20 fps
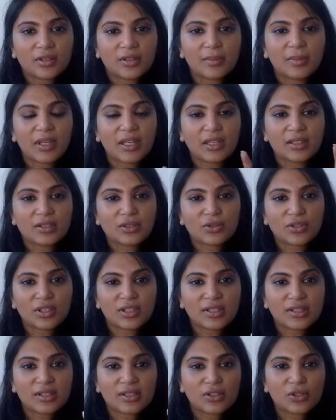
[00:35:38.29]
because you're
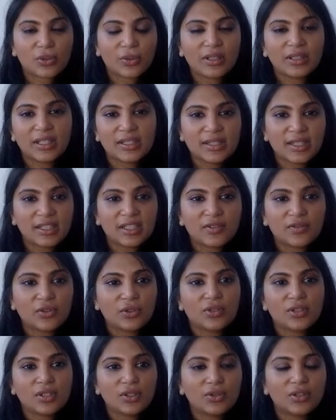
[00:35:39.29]
just doing these
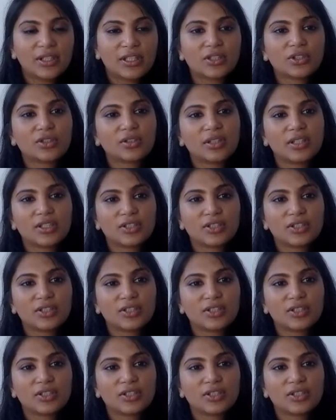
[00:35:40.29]
interviews and you're literally